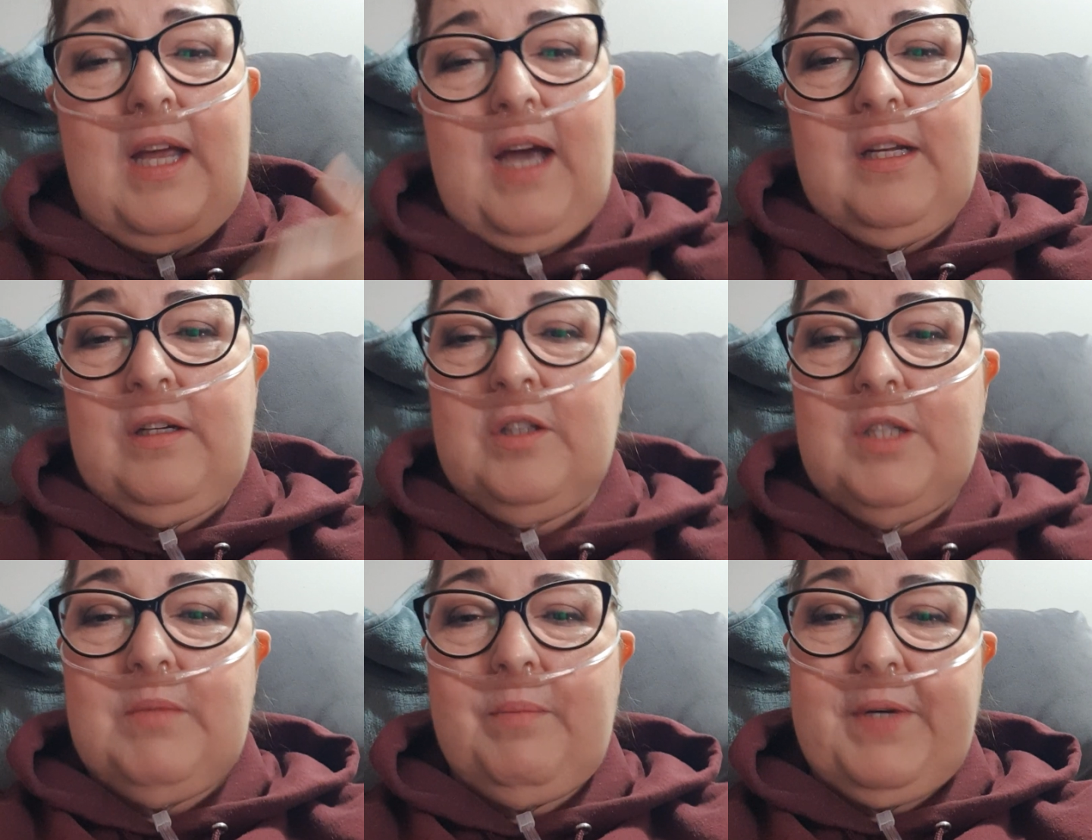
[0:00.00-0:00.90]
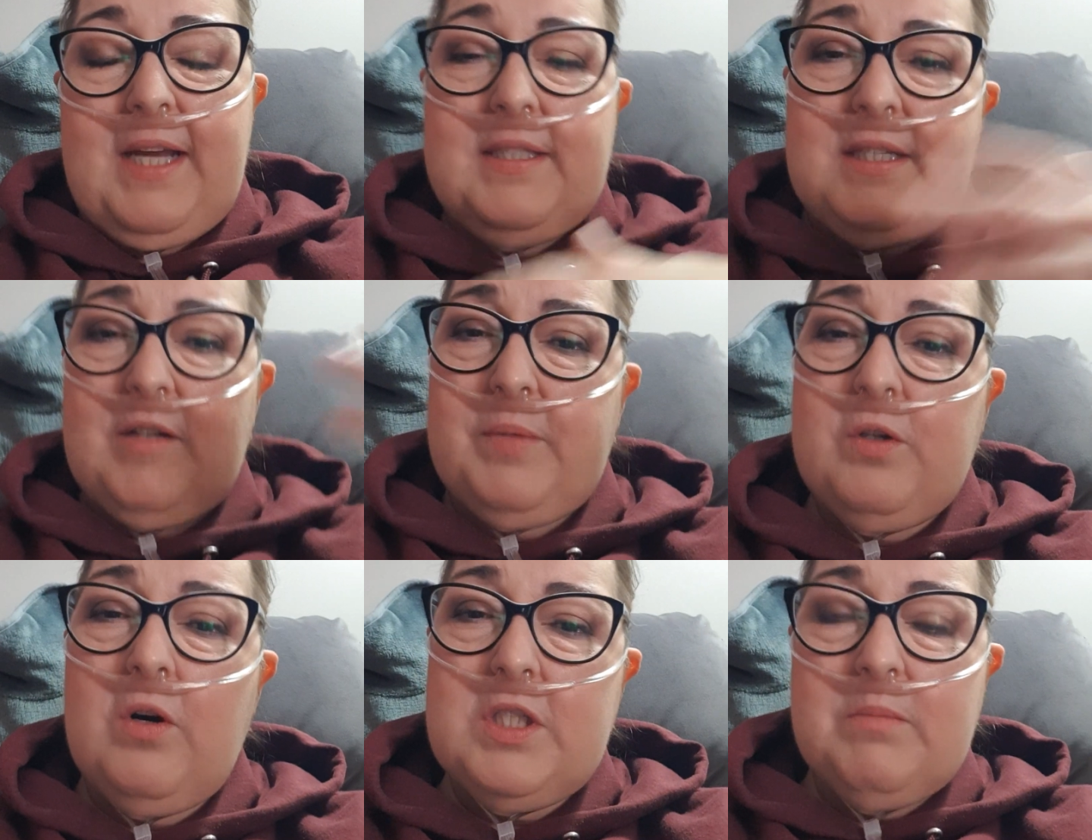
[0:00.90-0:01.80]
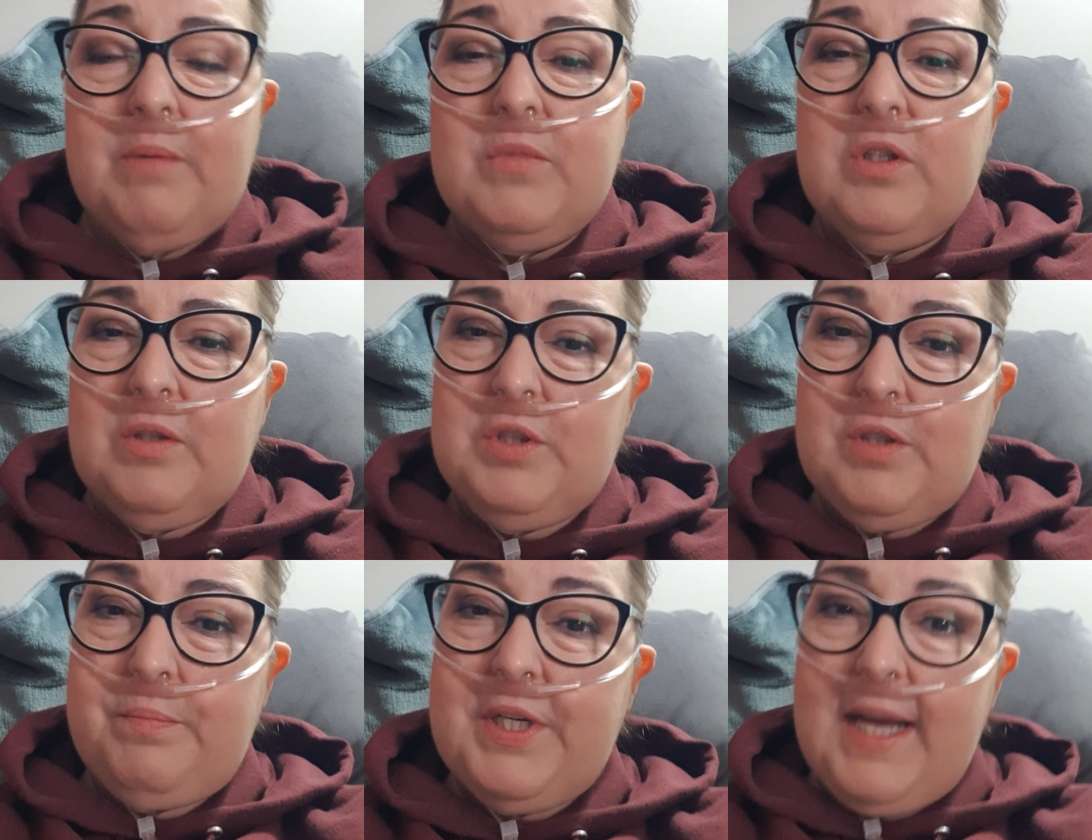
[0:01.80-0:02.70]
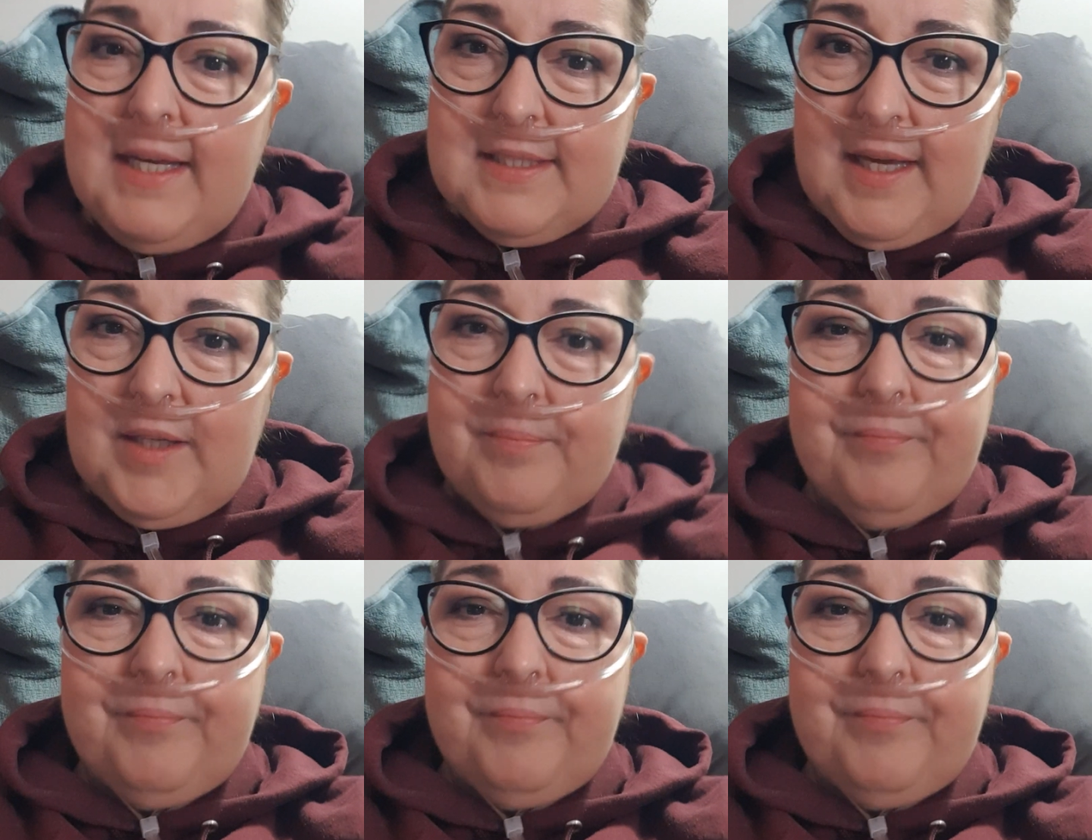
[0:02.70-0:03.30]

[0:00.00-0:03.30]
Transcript: And then under my breast area, because I'm immunosuppressant,